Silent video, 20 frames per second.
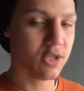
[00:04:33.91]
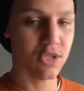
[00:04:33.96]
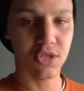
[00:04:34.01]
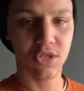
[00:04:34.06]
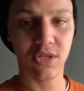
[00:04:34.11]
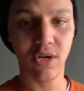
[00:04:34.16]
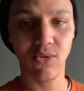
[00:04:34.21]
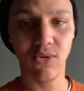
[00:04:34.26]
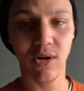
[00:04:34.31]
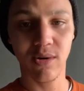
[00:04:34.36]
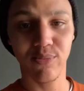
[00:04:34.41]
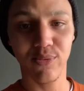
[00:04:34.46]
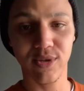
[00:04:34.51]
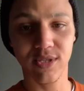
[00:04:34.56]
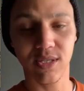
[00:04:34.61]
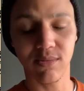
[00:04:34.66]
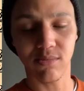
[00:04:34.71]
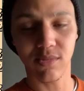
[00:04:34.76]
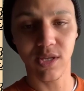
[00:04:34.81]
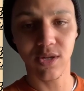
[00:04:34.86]
To show up
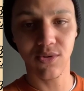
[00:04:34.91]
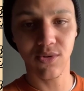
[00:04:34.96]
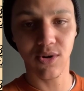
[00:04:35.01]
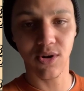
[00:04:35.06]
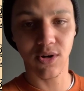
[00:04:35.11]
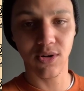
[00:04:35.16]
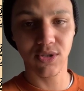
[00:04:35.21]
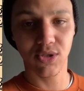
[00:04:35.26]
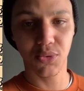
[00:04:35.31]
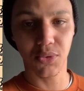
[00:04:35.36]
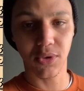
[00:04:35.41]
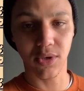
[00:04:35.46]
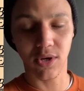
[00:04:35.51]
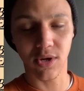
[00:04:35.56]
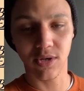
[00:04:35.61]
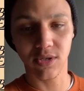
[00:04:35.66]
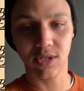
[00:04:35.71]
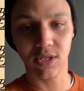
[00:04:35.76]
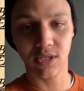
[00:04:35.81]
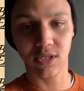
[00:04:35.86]
with some little
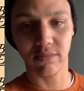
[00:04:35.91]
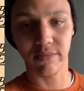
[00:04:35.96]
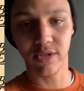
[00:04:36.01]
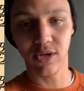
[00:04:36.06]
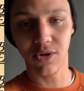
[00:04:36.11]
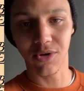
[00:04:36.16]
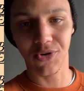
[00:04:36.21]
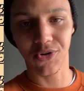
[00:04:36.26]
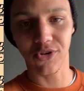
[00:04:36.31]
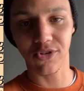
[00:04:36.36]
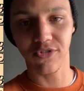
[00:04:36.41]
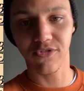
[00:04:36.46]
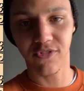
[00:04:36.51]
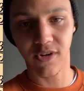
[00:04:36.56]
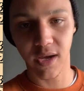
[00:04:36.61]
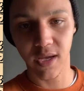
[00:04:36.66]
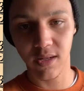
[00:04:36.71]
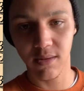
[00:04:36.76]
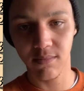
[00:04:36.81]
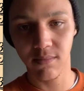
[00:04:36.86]
to some little girls
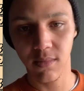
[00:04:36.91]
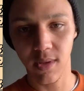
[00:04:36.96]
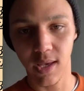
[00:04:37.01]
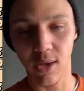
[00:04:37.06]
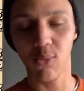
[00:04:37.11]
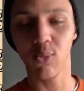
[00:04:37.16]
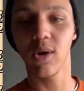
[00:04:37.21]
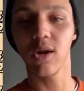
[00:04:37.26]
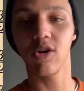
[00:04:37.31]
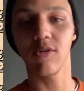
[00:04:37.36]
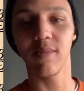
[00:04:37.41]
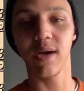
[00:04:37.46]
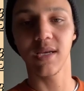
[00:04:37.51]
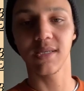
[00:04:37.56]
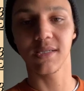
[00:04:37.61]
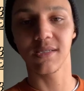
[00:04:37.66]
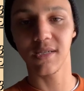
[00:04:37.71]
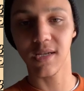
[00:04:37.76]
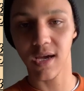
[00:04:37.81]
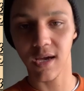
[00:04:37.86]
fighting and one of
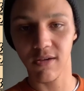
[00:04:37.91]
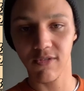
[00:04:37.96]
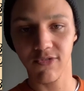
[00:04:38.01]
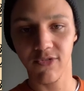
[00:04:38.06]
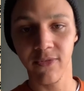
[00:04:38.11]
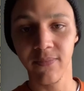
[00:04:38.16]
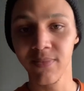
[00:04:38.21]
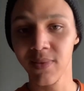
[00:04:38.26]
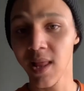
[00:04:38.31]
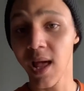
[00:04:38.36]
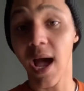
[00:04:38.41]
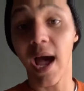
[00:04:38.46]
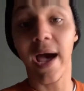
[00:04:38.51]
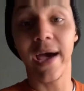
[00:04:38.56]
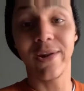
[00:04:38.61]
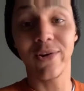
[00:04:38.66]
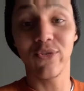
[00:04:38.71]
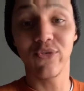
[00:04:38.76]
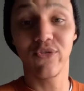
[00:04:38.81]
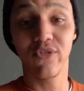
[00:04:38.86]
them has a knife,
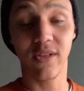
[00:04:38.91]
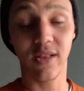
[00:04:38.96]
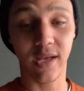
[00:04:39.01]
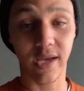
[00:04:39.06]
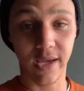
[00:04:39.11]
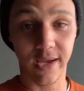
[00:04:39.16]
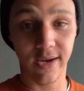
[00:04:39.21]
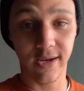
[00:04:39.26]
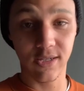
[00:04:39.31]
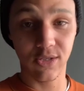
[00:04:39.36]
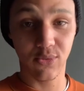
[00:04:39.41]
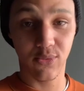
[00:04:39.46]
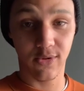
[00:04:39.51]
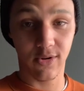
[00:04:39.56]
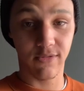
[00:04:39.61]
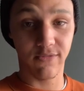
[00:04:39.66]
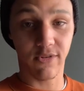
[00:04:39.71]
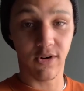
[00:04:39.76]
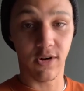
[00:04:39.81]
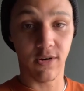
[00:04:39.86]
I don't feel like guns
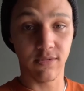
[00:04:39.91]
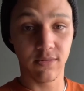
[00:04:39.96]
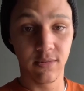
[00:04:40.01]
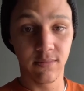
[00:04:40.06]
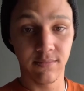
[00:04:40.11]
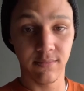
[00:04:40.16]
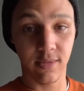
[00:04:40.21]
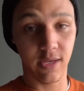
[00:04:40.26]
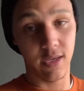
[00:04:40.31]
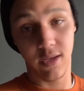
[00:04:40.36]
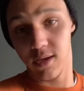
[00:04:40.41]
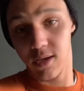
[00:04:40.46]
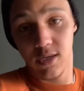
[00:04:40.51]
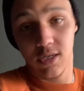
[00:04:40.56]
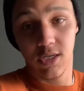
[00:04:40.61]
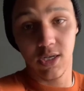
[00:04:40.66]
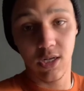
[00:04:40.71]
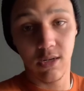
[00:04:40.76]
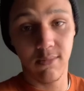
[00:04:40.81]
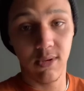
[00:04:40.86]
were involved.
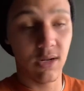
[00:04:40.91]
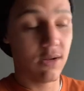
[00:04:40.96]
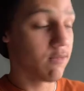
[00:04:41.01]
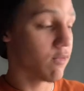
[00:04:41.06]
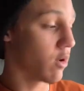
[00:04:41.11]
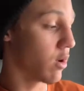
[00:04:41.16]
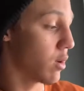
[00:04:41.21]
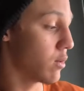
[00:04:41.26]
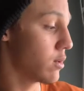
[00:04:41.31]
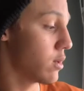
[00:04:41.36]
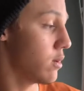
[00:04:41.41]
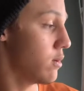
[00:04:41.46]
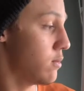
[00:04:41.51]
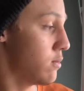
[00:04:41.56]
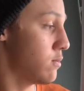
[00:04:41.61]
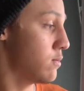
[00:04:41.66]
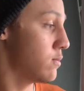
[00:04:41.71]
It shouldn't have been involved.